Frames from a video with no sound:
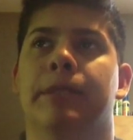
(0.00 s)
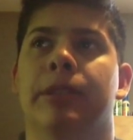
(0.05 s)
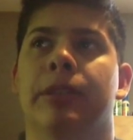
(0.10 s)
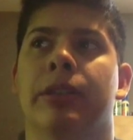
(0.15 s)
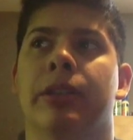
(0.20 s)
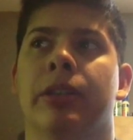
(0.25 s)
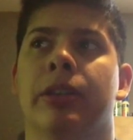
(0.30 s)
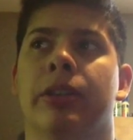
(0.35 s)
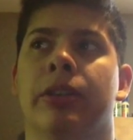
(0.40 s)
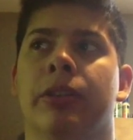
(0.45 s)

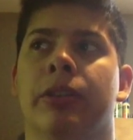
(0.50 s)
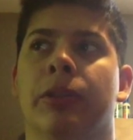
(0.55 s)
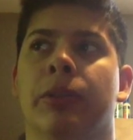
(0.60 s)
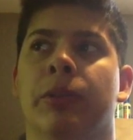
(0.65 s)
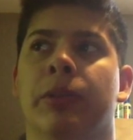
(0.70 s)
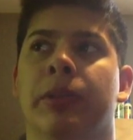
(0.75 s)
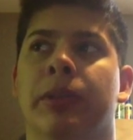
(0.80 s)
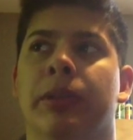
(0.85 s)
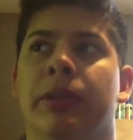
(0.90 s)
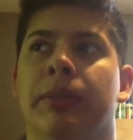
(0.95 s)
They're a little
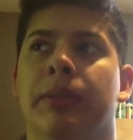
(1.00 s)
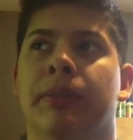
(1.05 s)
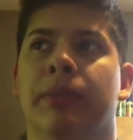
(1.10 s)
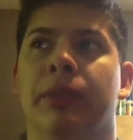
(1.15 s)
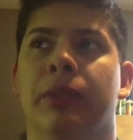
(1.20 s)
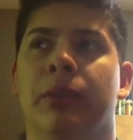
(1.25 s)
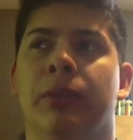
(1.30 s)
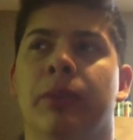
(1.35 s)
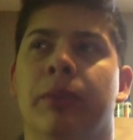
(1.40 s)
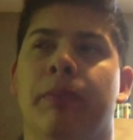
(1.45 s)
bit
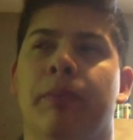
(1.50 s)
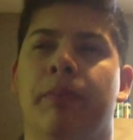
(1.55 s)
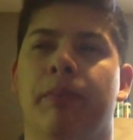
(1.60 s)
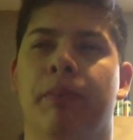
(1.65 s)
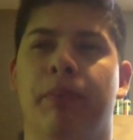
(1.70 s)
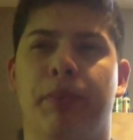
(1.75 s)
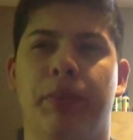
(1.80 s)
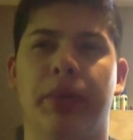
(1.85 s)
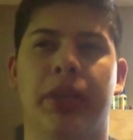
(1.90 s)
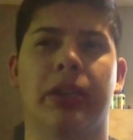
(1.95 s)

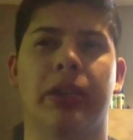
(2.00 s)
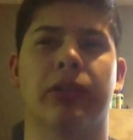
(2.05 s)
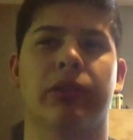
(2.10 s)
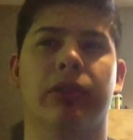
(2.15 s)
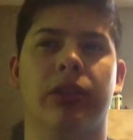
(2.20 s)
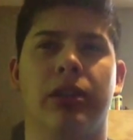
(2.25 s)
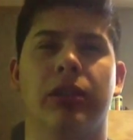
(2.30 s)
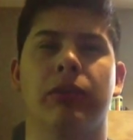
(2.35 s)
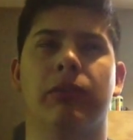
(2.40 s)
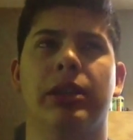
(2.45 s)
bigger
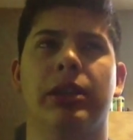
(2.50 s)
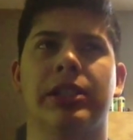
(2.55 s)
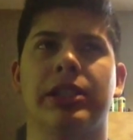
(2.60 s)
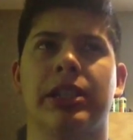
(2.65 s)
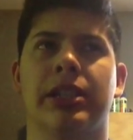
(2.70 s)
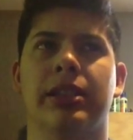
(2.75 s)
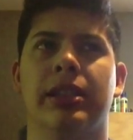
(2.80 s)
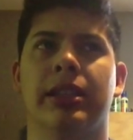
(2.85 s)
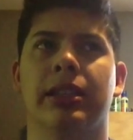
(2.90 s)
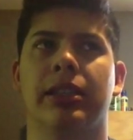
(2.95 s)
long-wise,
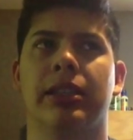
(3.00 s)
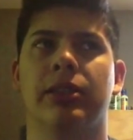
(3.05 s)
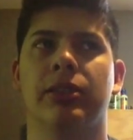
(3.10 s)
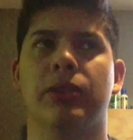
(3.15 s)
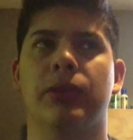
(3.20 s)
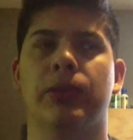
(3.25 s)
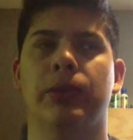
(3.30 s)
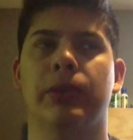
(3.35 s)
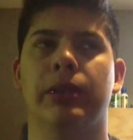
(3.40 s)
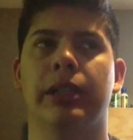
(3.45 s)
I think, than a
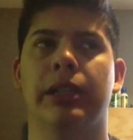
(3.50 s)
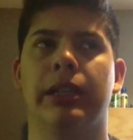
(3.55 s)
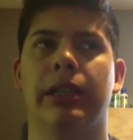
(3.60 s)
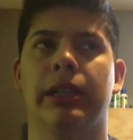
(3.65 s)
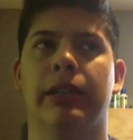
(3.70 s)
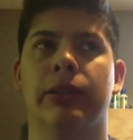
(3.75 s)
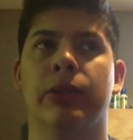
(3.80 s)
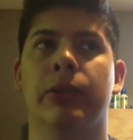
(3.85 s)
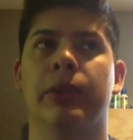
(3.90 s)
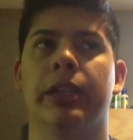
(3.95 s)

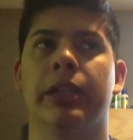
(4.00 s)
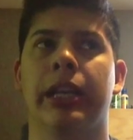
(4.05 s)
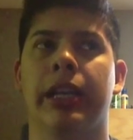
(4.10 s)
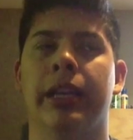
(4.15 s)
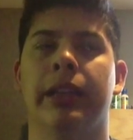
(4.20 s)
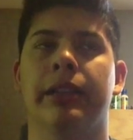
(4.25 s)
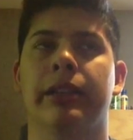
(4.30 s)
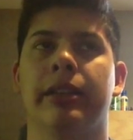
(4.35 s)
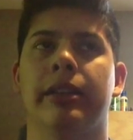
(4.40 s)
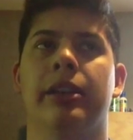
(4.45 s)
20
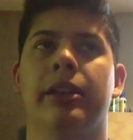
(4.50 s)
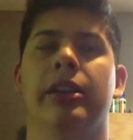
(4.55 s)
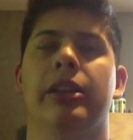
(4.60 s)
gallon.